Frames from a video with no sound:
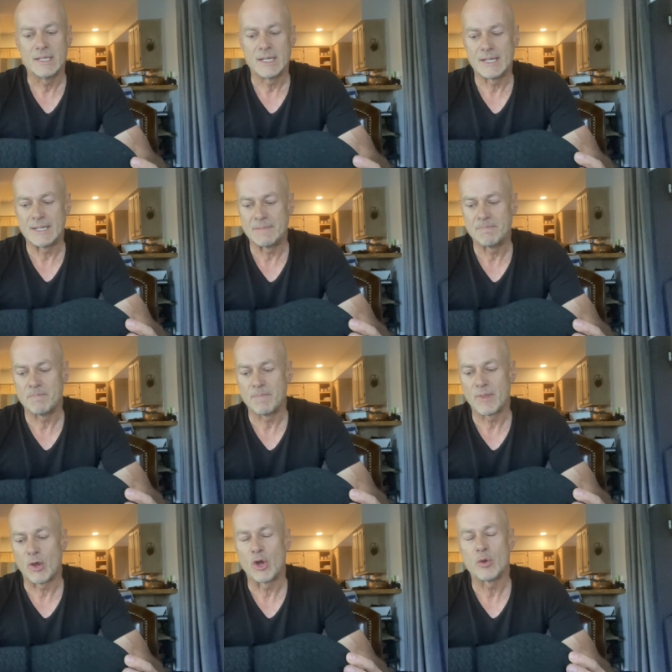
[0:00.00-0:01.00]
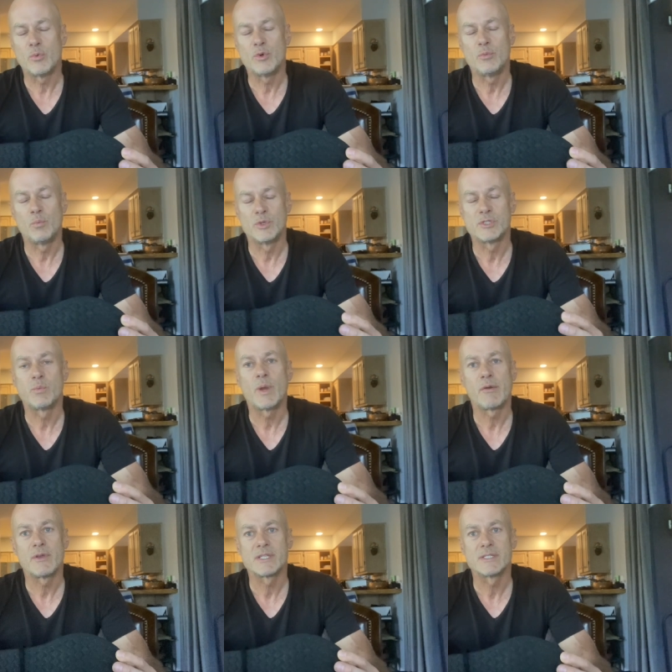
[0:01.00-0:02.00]
I was
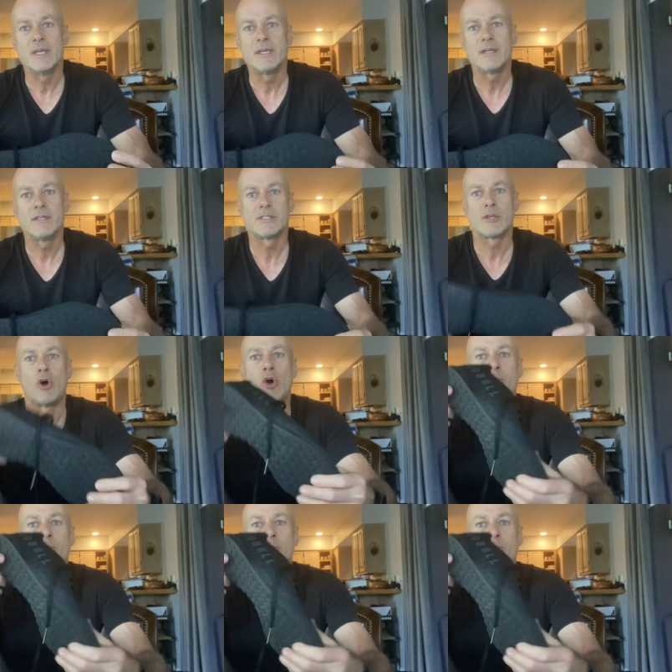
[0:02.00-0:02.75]
wearing sneakers. I